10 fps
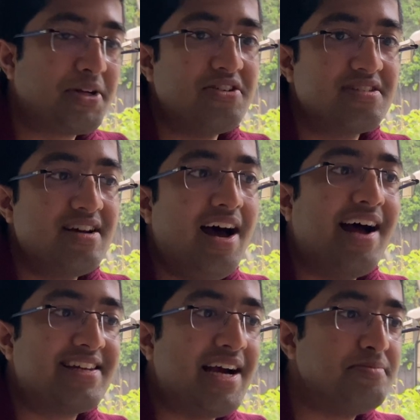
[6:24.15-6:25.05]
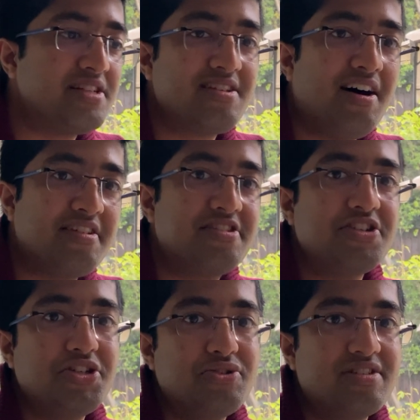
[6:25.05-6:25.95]
because at times it's harder to
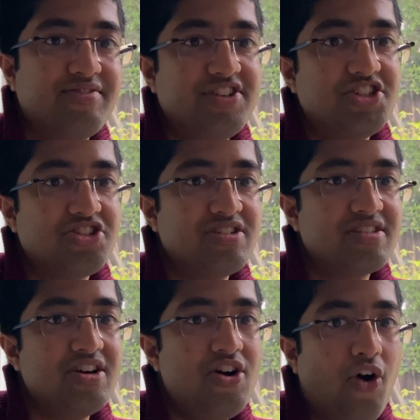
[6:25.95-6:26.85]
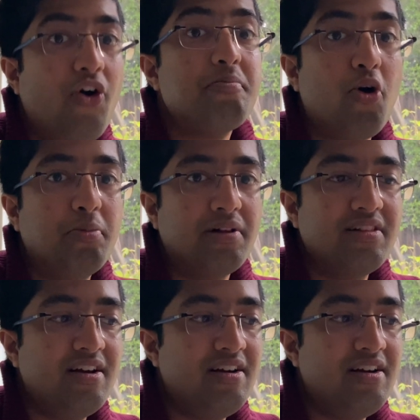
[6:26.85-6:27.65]
use the features on mobile